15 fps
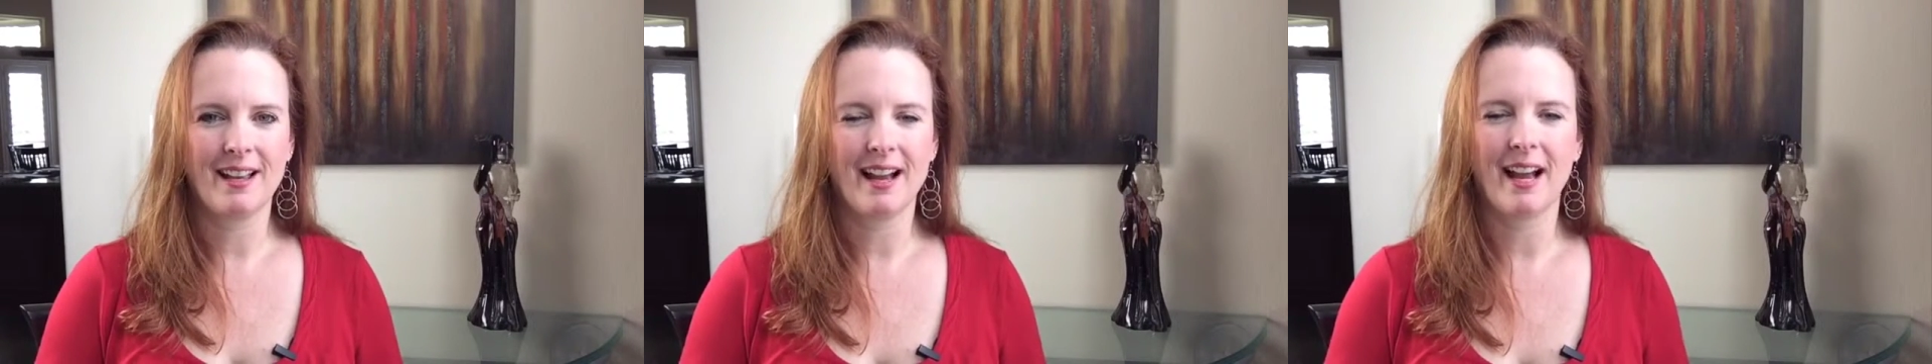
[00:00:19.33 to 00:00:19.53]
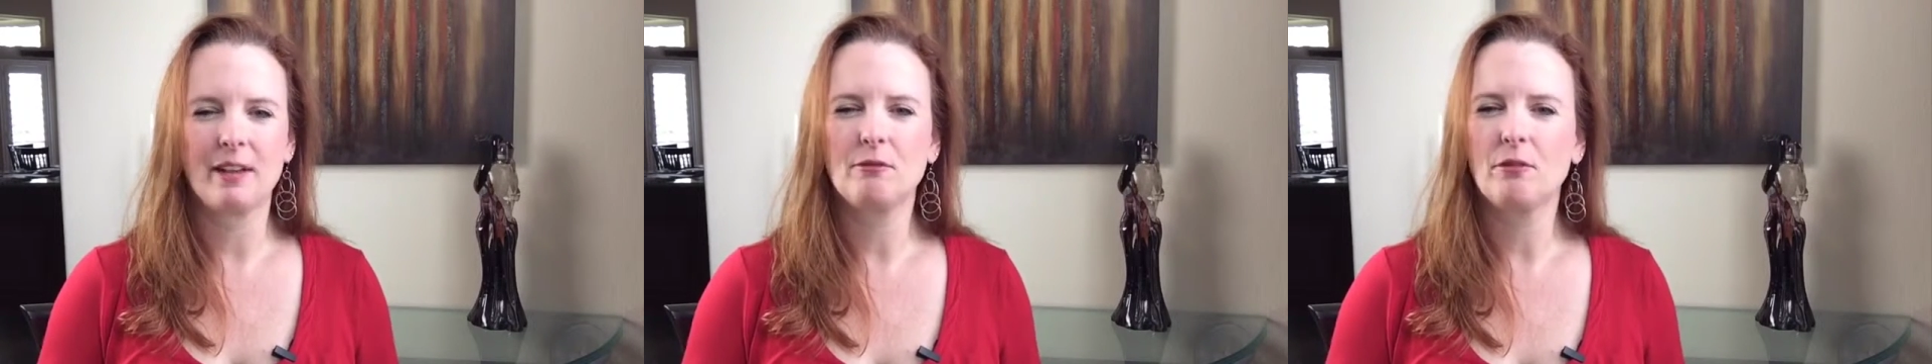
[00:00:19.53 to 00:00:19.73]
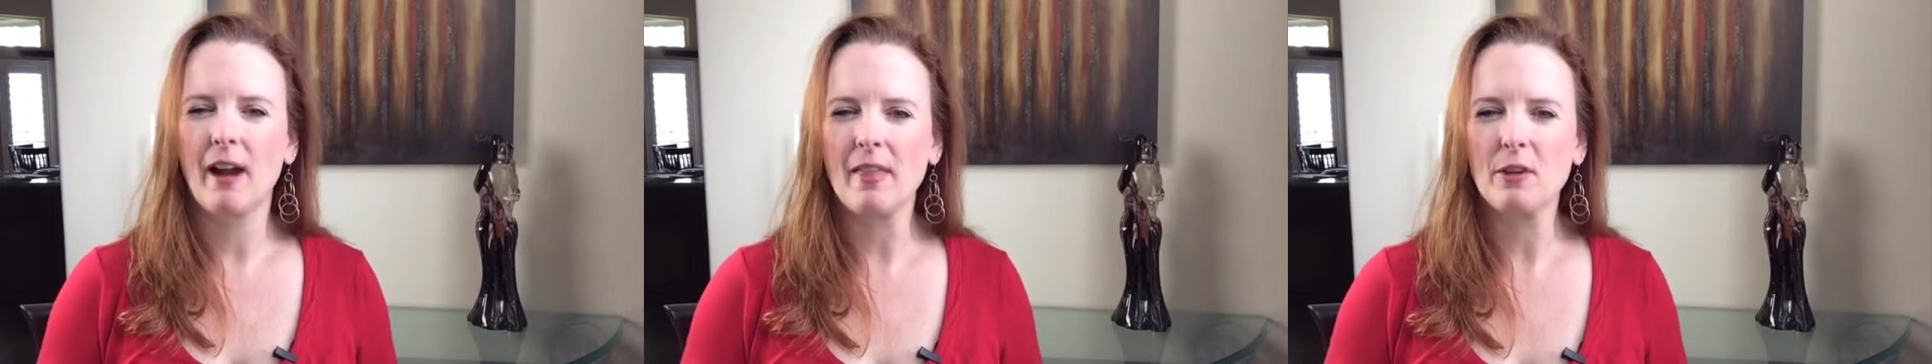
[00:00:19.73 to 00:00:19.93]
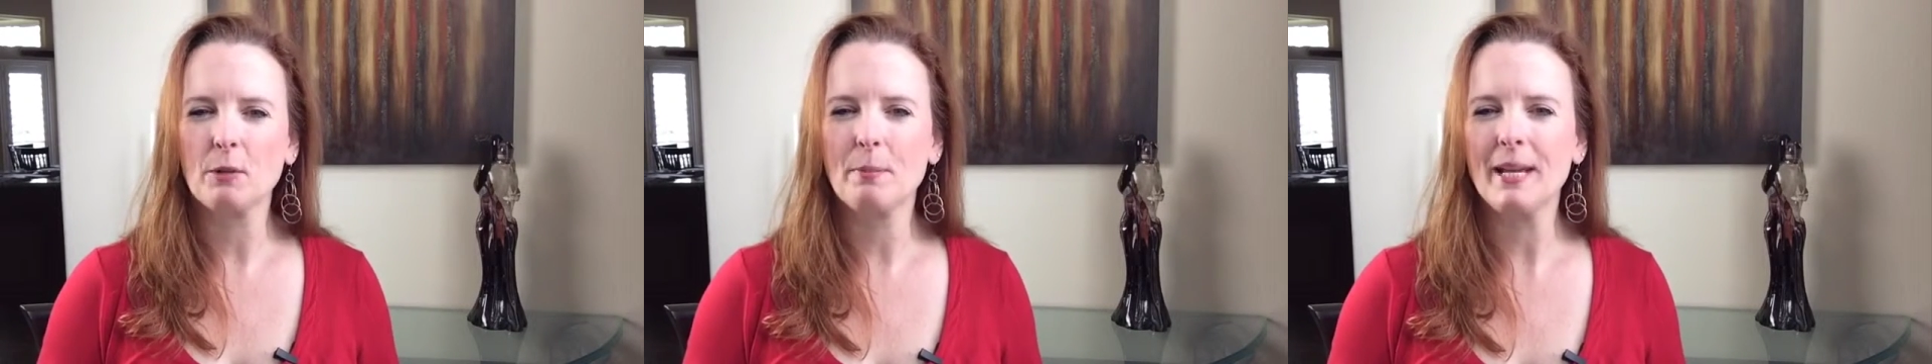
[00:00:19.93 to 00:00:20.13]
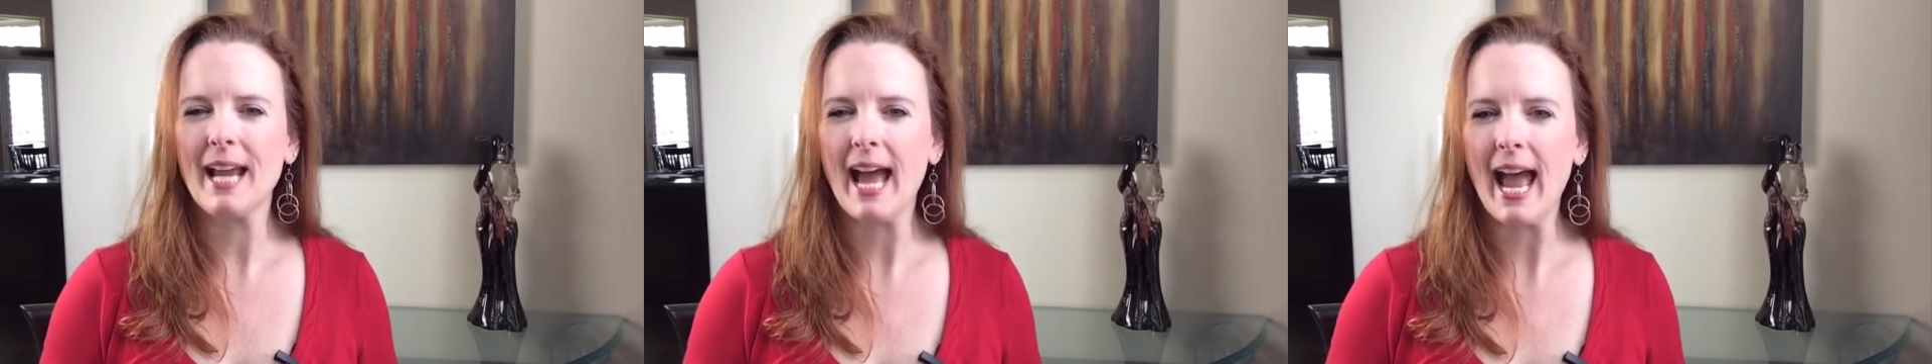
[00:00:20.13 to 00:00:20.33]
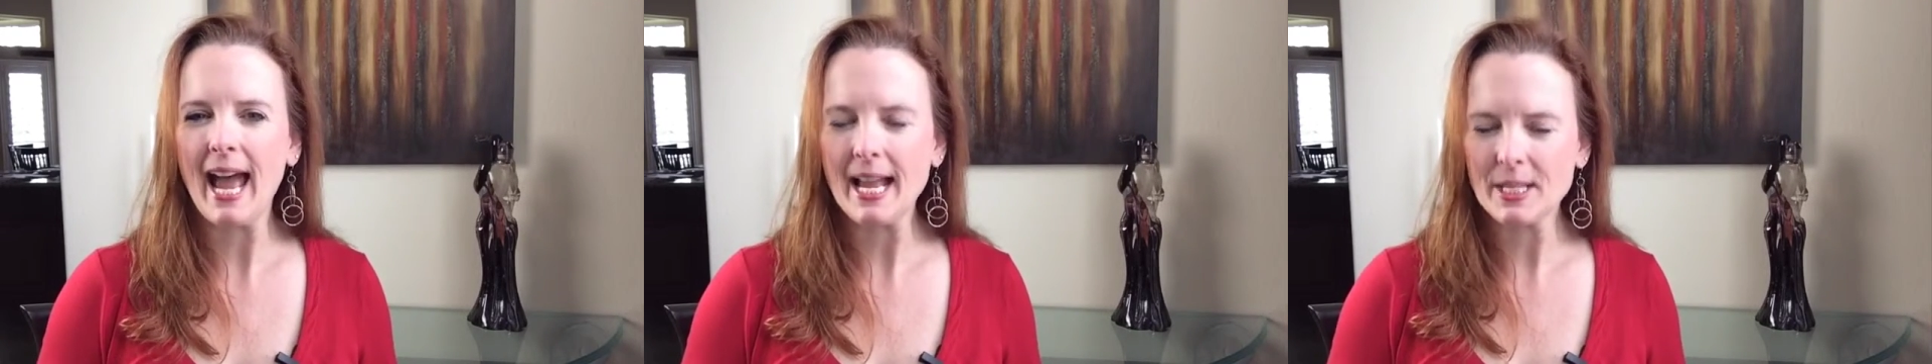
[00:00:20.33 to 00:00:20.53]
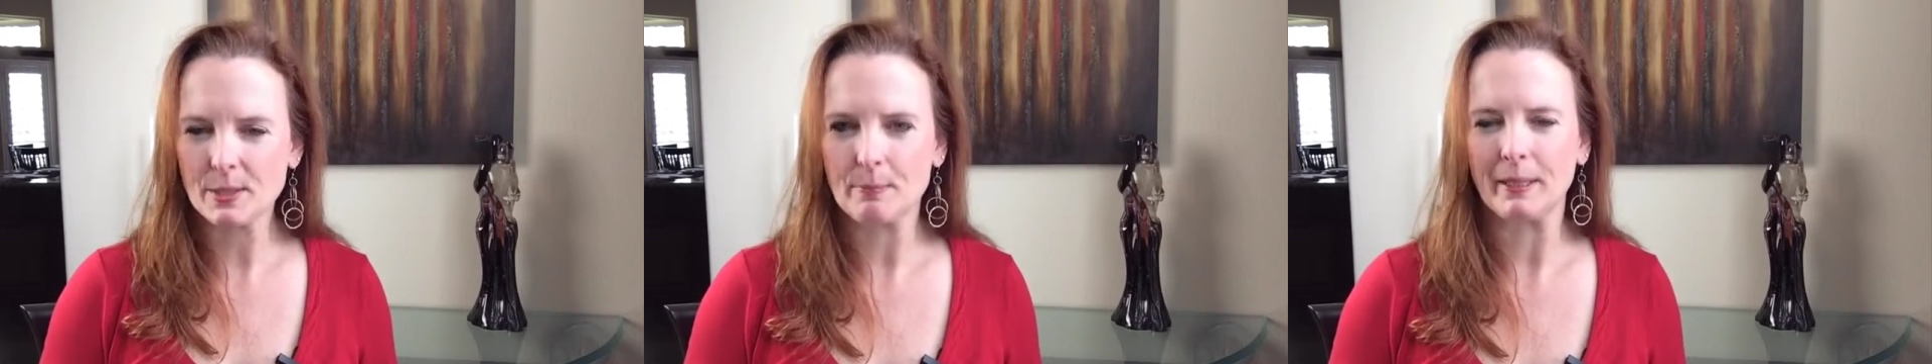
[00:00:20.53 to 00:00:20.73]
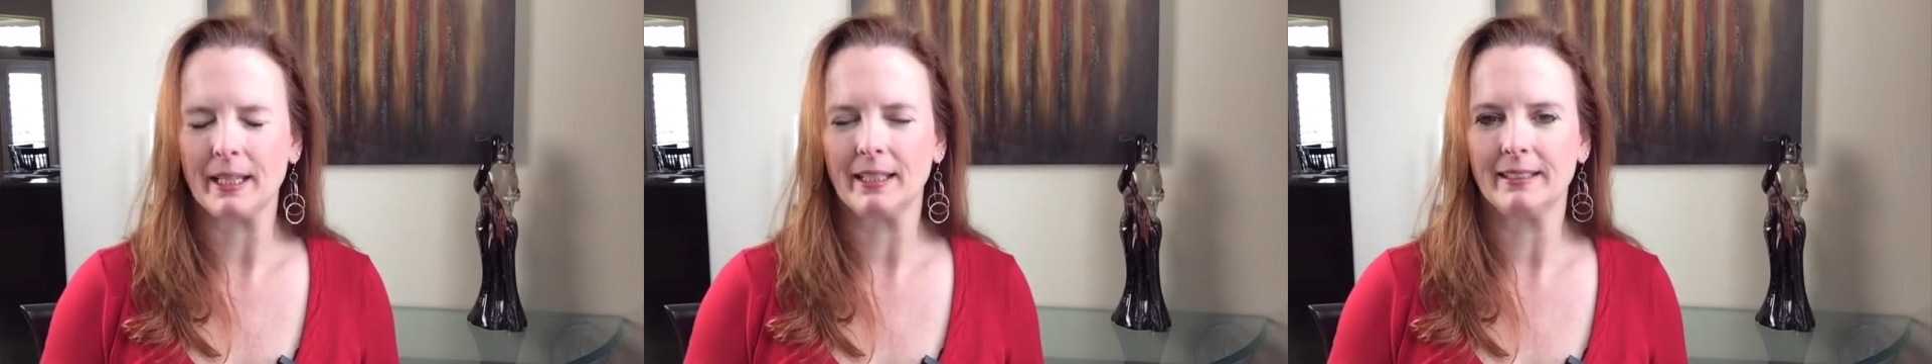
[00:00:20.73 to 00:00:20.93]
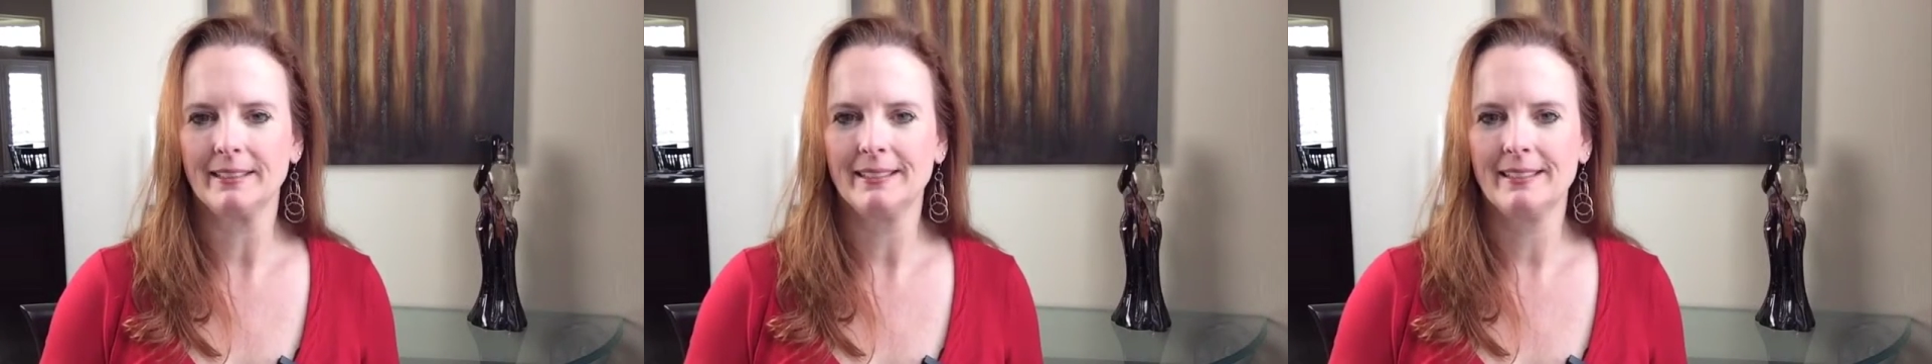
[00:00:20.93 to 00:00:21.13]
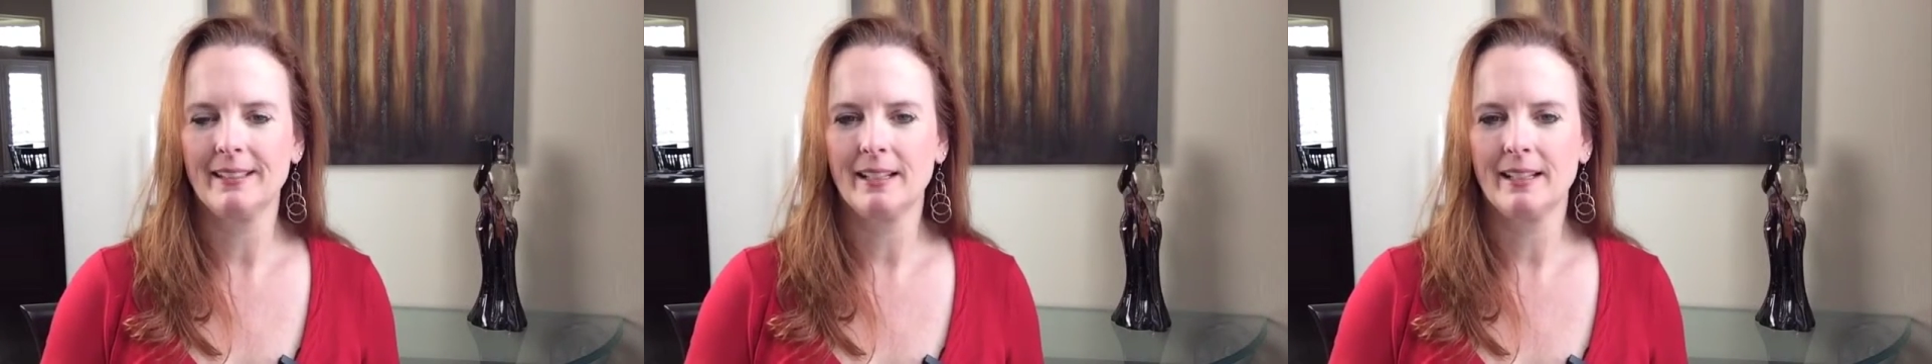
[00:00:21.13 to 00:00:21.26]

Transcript: I'd rather be a has been